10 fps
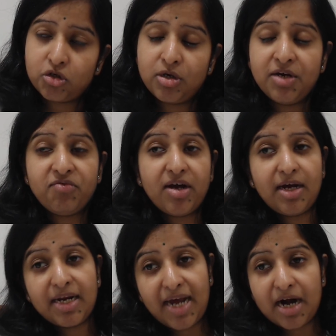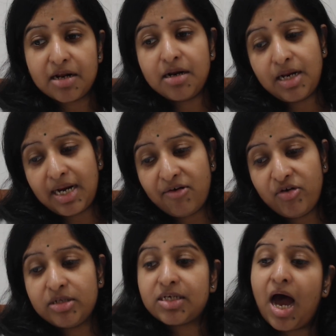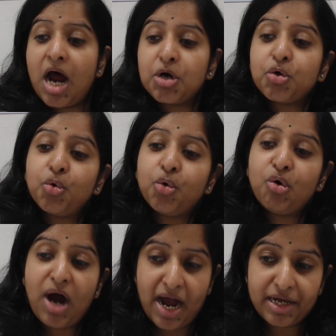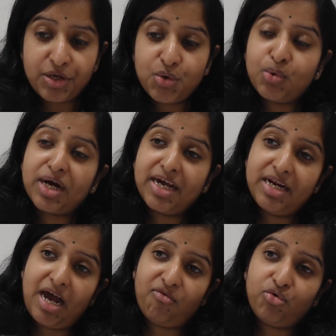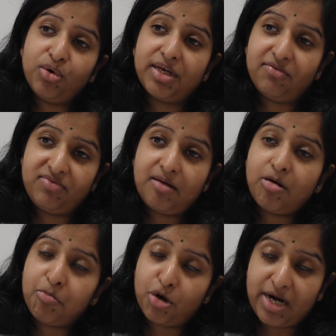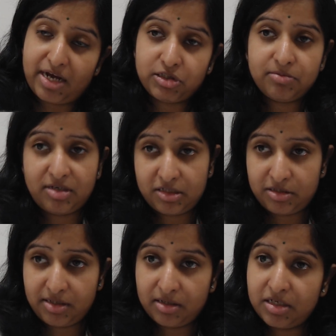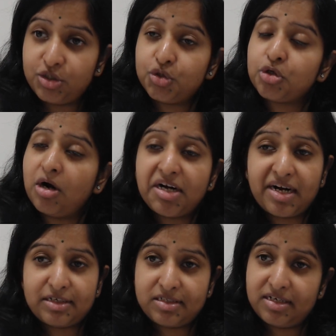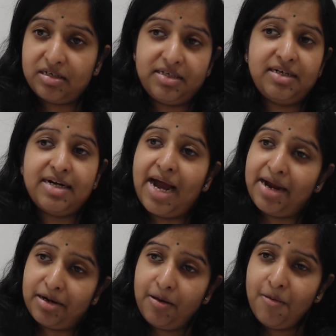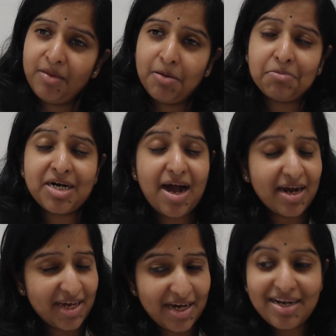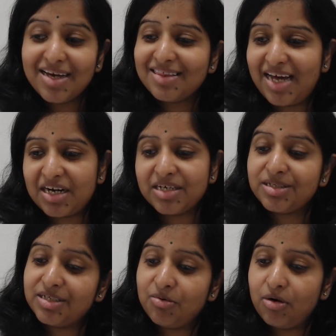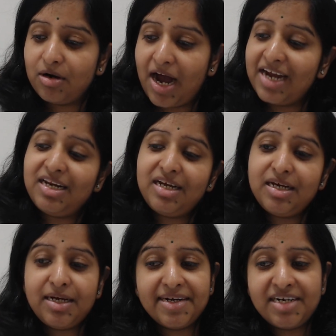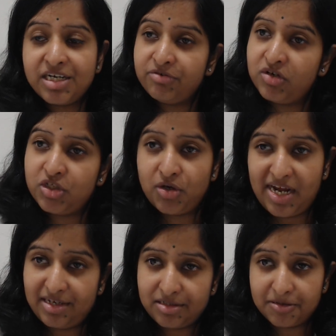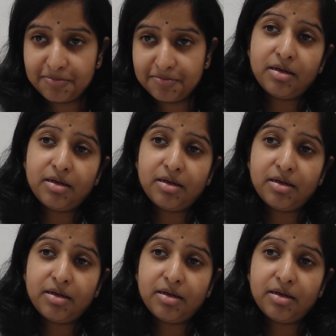So, if the creatinine levels are to go high, you again have to give them a potassium restricted, salt restricted diet. But again, that is highly individualized.